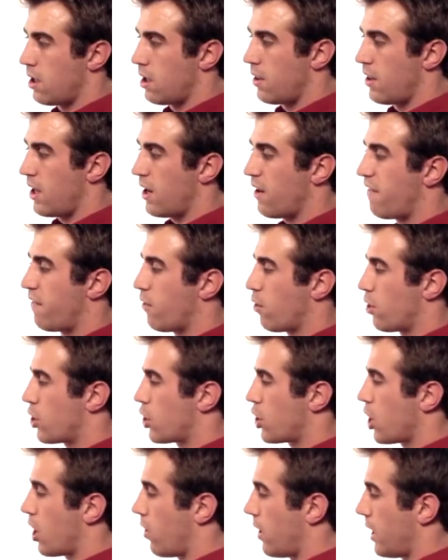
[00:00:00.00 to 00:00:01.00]
Therefore
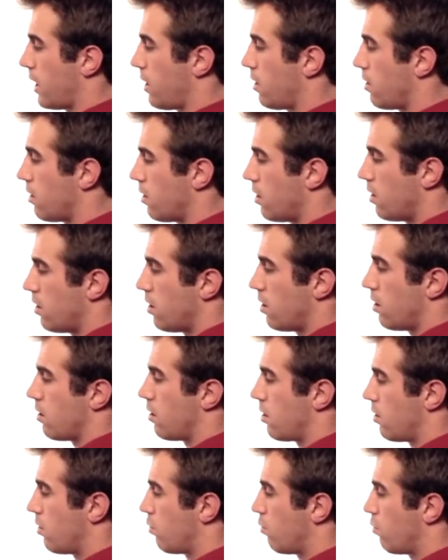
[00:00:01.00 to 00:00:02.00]
showing
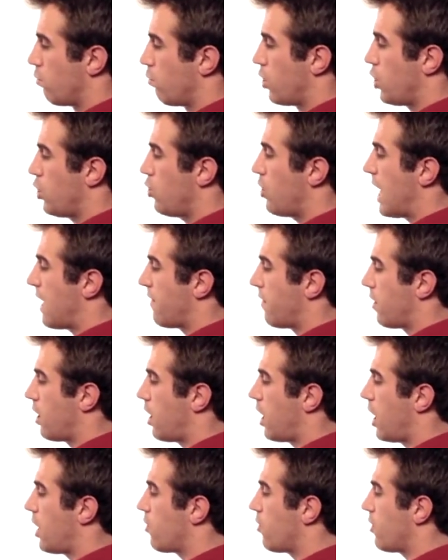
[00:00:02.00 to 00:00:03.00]
when you have
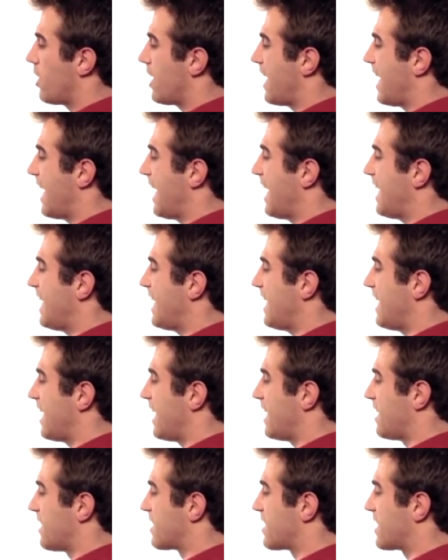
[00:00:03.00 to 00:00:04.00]
180
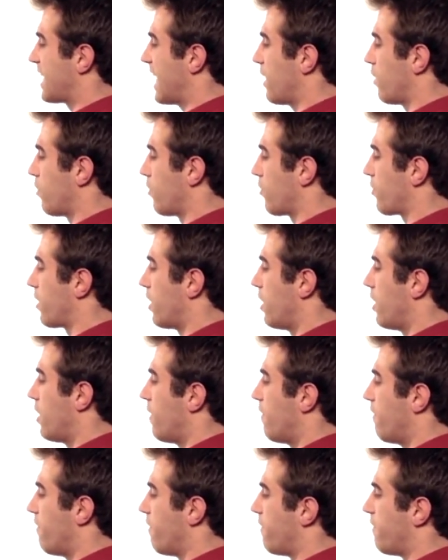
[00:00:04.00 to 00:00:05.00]
in sales
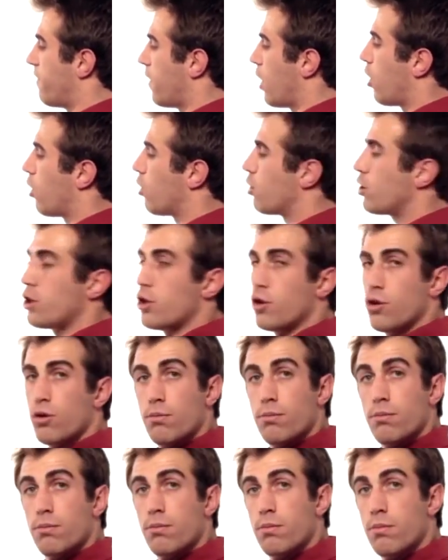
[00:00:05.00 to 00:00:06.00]

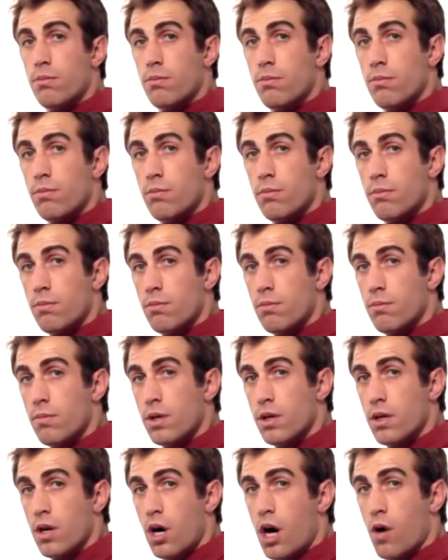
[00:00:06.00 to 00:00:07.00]
volume
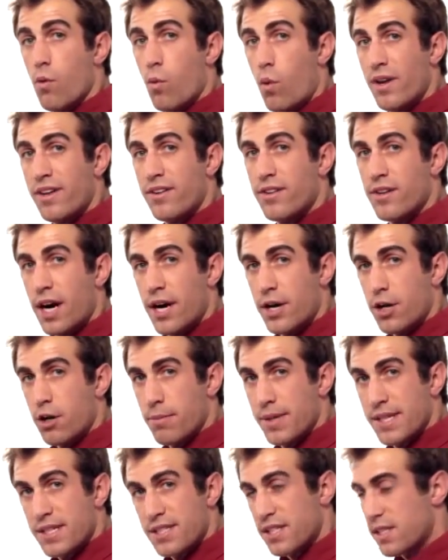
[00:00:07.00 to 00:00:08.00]
on one side of your
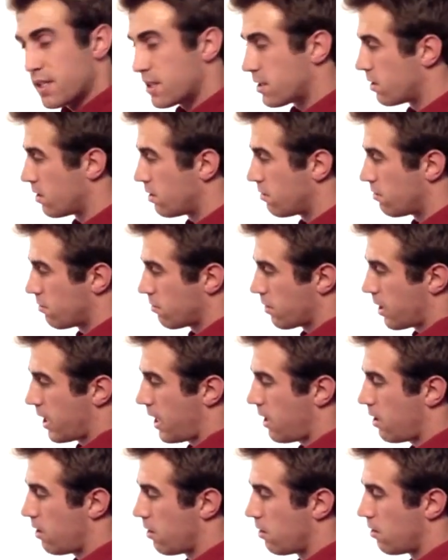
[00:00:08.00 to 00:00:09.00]
business,
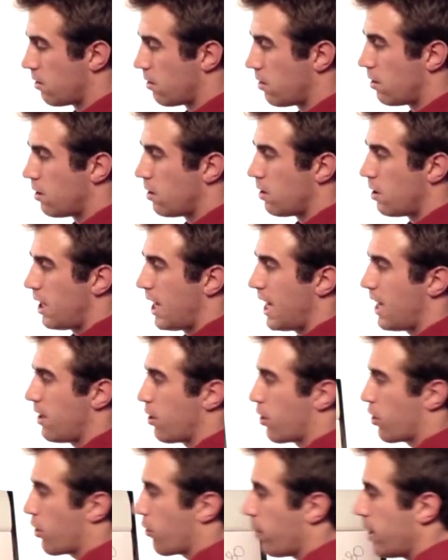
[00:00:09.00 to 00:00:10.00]
okay,
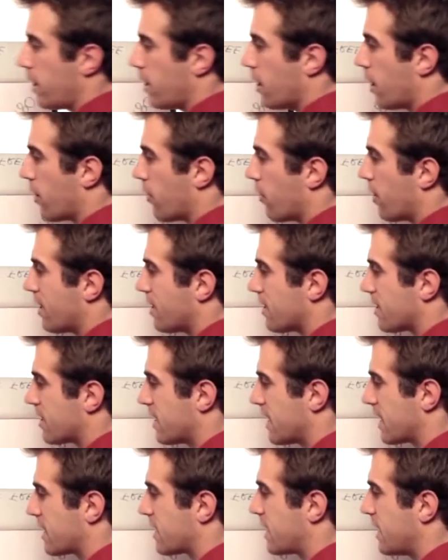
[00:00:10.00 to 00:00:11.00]
and
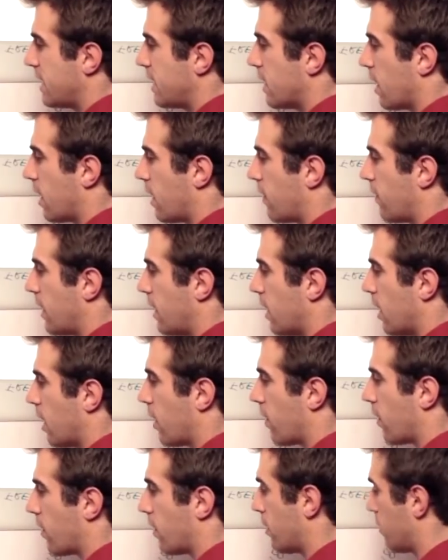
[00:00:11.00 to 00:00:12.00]
360 on the
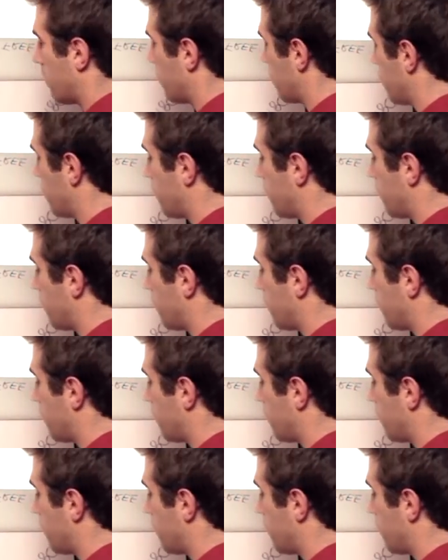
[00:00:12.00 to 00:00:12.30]
other,